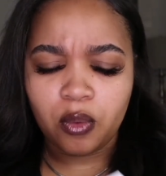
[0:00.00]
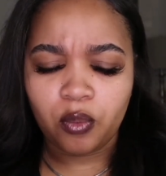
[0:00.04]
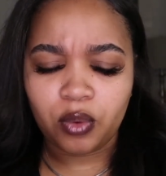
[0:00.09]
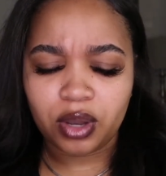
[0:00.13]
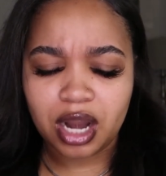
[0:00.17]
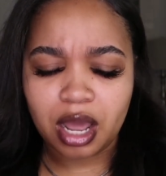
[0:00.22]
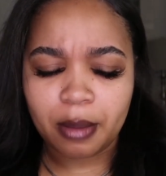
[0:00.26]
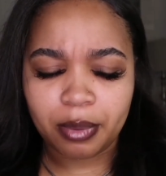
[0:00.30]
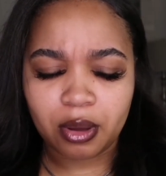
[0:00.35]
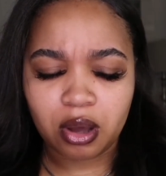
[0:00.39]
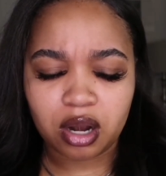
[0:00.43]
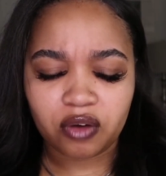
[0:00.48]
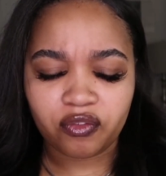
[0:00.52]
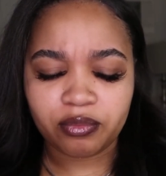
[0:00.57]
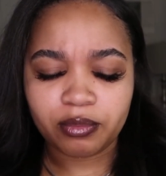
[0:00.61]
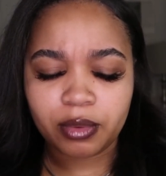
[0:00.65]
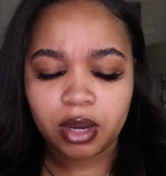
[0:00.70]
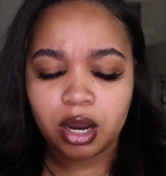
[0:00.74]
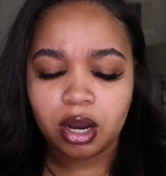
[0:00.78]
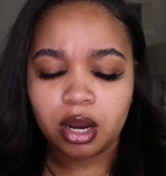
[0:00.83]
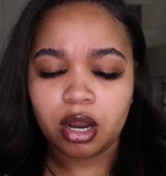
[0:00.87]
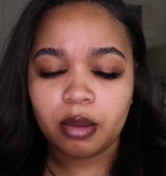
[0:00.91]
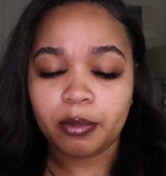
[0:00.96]
when i bought it
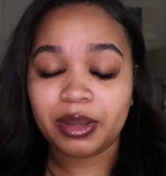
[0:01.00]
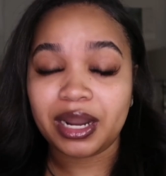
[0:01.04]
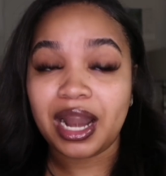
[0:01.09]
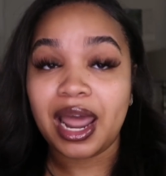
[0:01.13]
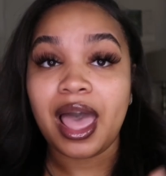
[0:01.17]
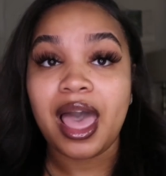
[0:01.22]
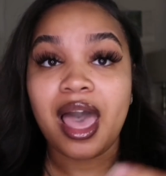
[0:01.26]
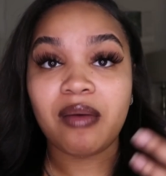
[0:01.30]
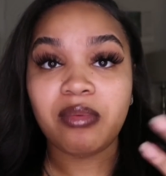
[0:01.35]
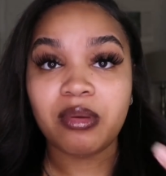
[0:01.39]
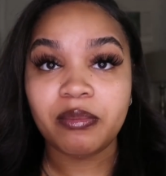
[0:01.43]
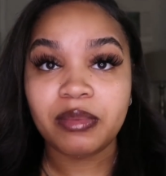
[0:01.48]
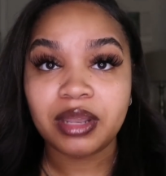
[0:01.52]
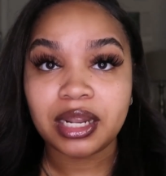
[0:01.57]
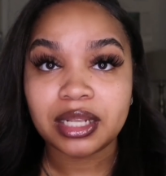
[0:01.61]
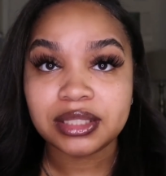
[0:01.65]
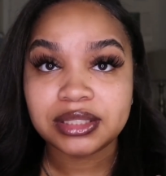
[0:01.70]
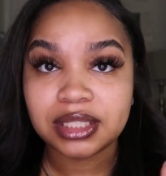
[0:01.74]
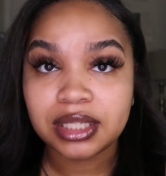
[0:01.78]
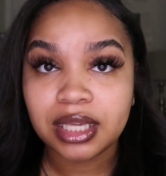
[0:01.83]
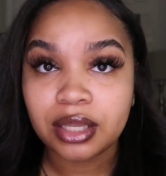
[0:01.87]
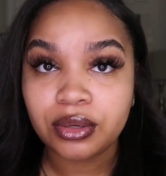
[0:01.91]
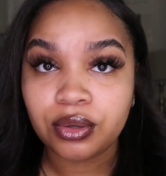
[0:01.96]
from her but i have been
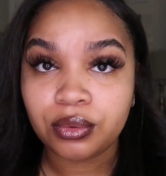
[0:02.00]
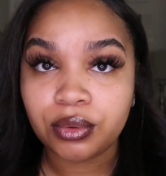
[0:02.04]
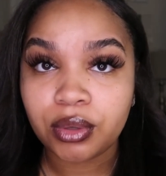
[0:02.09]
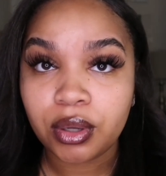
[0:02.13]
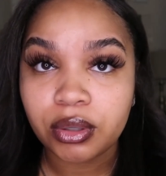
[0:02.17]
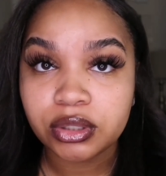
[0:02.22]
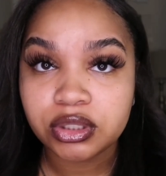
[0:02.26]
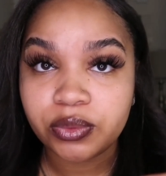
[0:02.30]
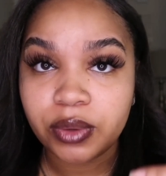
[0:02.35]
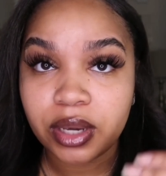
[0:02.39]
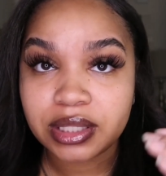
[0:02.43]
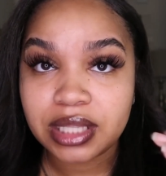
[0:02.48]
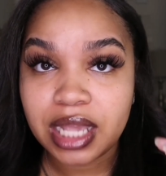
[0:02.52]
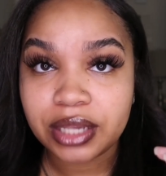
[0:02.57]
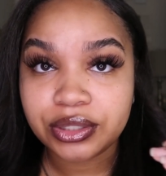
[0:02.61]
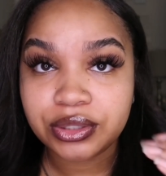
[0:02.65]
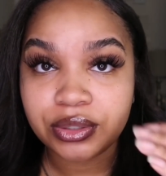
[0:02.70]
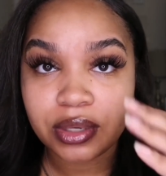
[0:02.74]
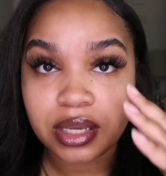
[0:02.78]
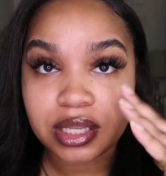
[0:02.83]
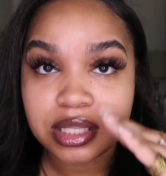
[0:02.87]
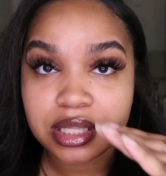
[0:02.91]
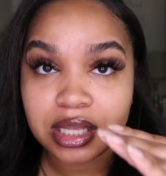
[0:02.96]
meaning to get new nose rings
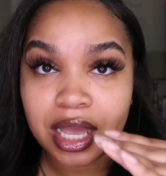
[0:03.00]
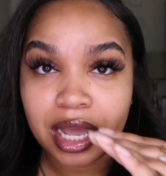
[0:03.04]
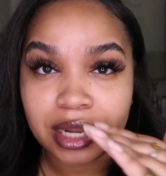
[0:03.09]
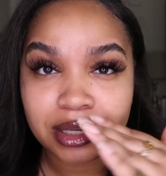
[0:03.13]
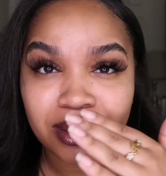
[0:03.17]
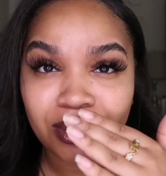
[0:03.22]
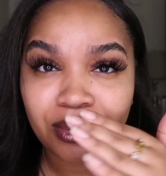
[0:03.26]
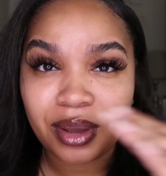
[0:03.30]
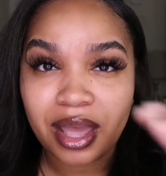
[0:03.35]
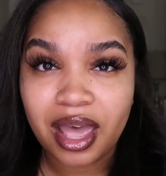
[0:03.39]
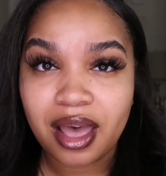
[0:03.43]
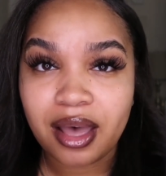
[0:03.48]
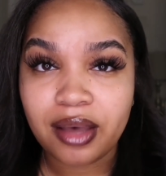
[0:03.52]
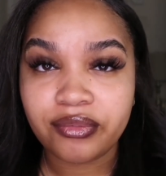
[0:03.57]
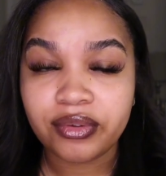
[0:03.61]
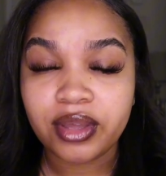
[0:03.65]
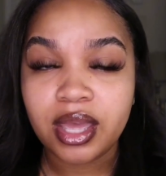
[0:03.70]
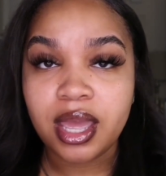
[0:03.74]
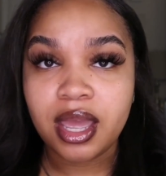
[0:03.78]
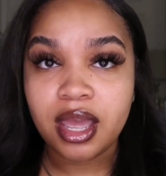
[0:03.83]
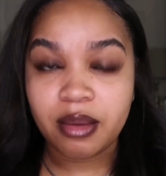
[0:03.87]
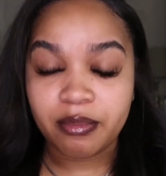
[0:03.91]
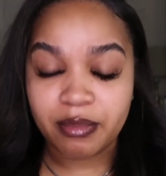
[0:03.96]
as you can see i don't have
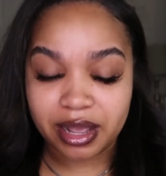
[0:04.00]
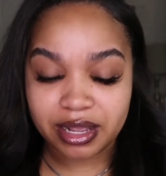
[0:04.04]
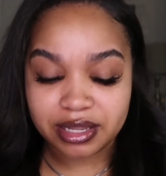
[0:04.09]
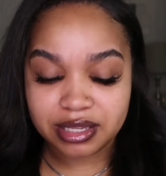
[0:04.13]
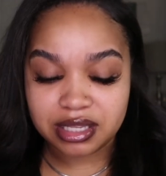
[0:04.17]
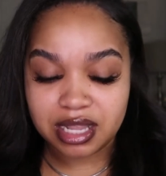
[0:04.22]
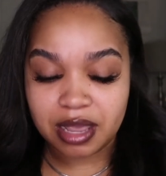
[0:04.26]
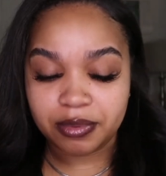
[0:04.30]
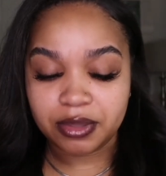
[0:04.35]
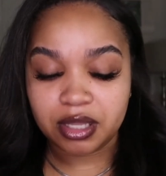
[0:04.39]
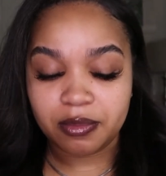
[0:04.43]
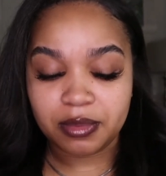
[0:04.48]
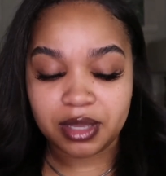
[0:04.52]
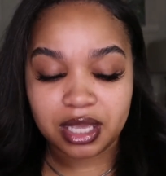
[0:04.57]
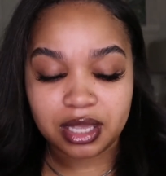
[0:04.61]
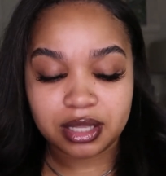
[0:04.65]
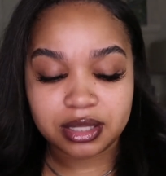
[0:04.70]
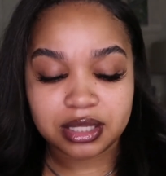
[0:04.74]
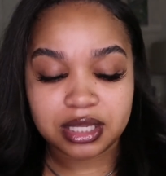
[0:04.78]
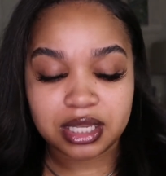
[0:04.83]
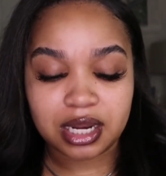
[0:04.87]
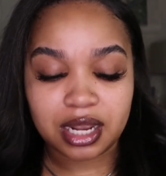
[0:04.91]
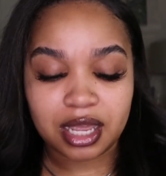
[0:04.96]
my septum
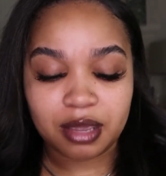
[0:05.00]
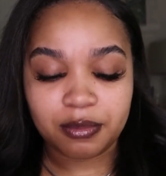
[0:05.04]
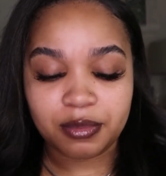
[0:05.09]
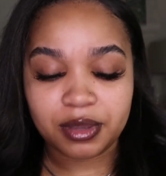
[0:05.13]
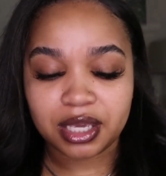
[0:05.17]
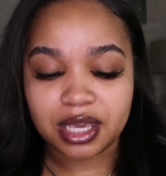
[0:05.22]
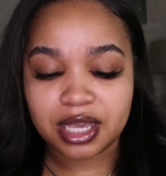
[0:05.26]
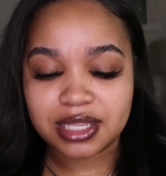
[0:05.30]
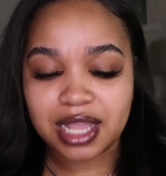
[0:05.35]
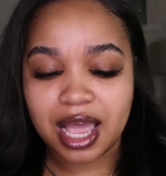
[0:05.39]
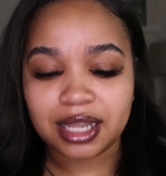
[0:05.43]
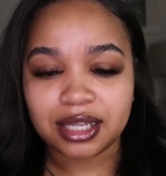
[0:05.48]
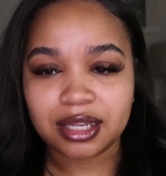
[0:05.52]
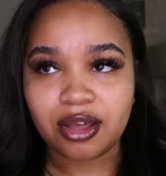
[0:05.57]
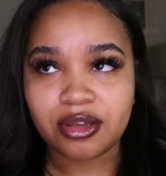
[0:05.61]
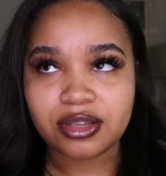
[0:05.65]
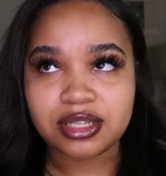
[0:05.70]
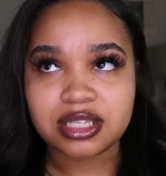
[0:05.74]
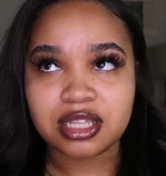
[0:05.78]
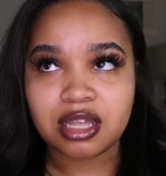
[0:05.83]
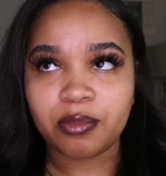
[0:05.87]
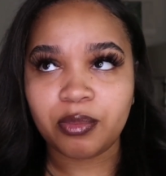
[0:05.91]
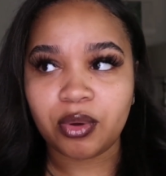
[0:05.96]
in today because i
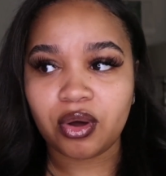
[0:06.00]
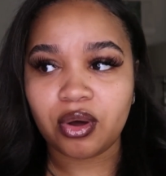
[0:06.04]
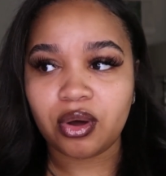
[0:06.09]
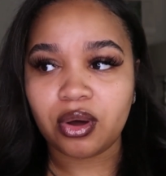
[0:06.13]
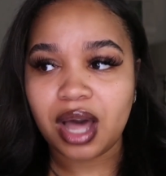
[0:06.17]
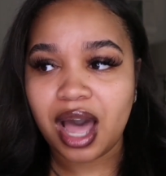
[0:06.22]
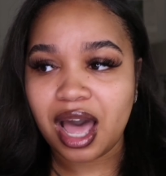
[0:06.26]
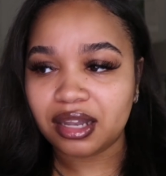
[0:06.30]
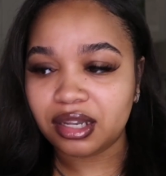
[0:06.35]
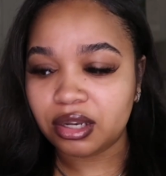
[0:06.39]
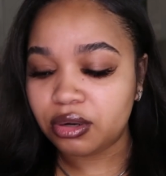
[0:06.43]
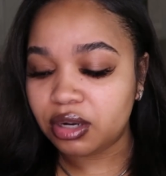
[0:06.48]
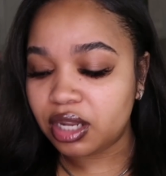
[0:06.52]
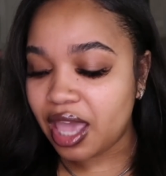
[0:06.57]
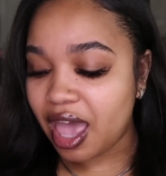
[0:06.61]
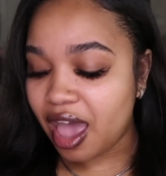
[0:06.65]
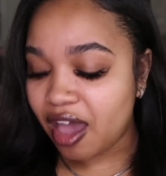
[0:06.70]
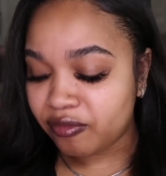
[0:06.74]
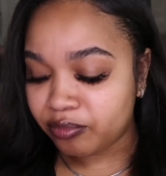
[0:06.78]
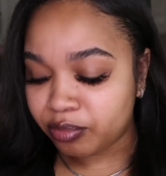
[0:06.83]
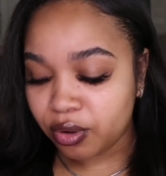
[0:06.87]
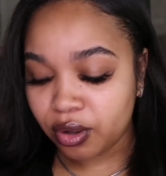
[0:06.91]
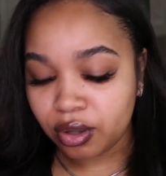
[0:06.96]
lost the ball i literally
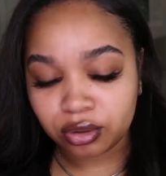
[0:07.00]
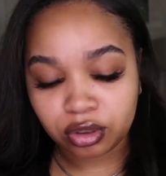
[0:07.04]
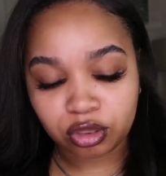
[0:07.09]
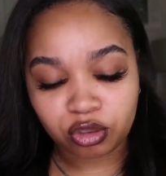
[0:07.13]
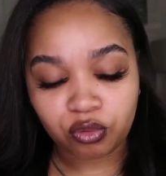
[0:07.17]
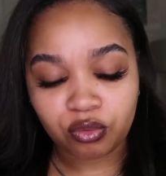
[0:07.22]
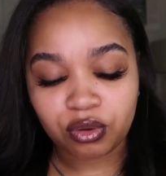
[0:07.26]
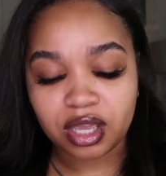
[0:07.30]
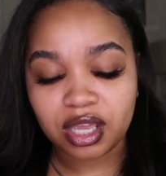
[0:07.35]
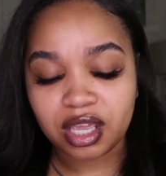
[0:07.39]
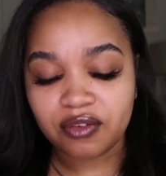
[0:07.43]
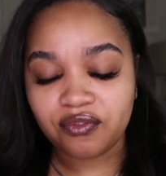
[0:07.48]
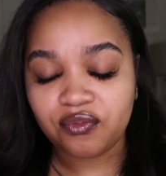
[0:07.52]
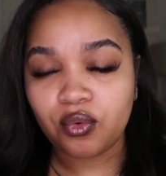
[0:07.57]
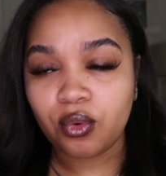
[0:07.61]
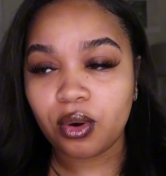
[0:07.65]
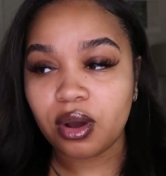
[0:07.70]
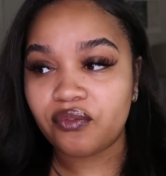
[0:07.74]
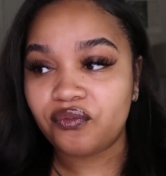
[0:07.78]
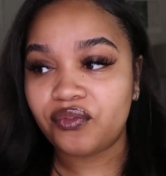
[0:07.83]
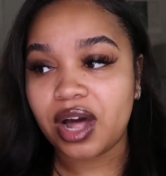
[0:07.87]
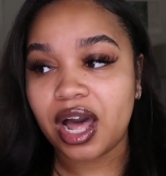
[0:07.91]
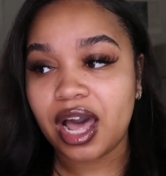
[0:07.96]
have bought three
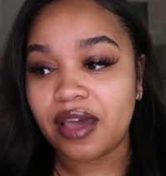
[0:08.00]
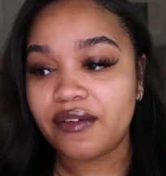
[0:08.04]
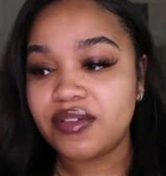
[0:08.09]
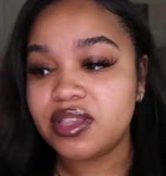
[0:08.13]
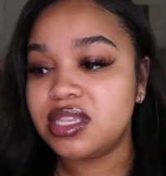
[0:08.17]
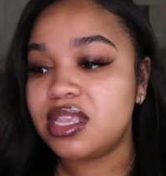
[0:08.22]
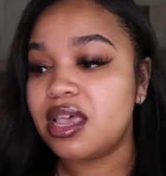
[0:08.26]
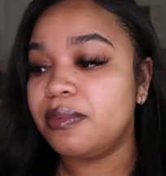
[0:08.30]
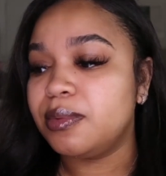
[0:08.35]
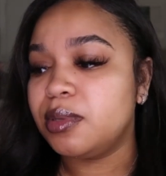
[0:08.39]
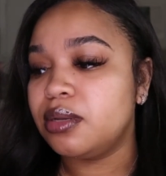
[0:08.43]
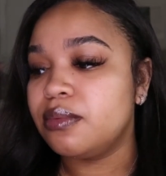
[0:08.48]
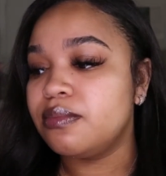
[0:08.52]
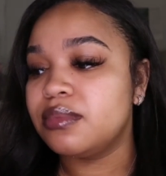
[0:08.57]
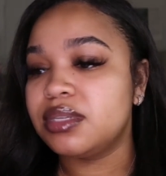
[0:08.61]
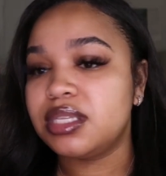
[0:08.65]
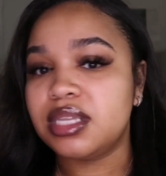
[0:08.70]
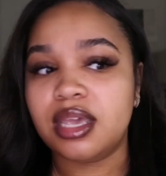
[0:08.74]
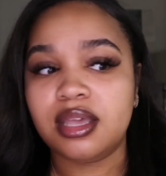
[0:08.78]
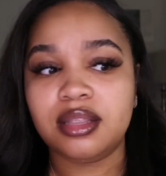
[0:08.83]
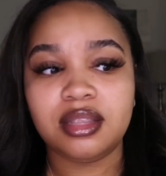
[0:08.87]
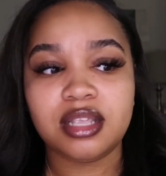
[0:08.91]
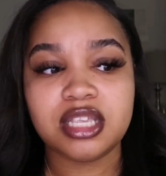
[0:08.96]
four five
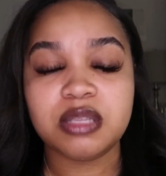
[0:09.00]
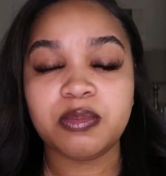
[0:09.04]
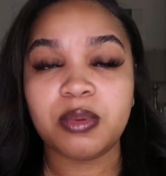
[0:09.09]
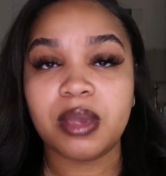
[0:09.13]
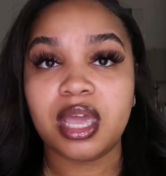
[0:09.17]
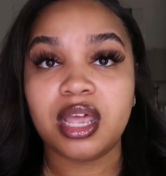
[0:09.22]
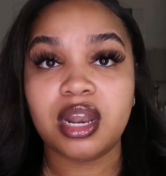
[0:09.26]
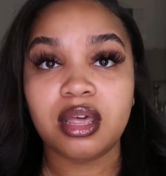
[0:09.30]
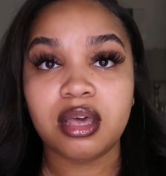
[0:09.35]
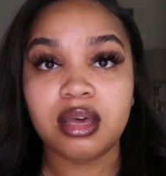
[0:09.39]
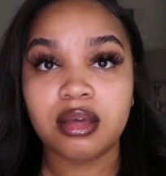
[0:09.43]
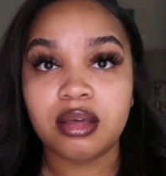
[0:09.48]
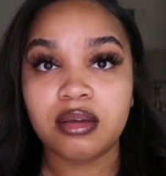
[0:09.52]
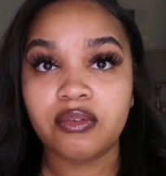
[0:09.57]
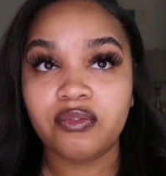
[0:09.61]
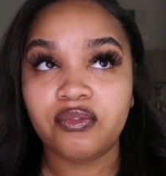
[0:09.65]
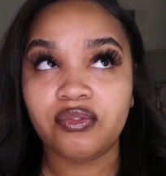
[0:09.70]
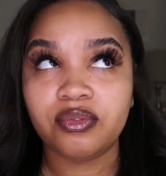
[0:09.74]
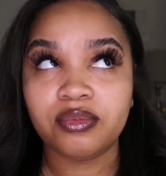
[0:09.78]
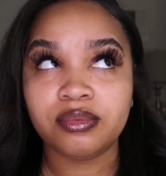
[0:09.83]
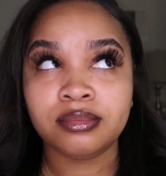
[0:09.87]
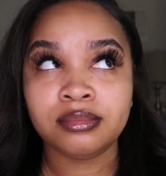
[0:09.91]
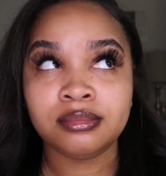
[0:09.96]
septums in the span of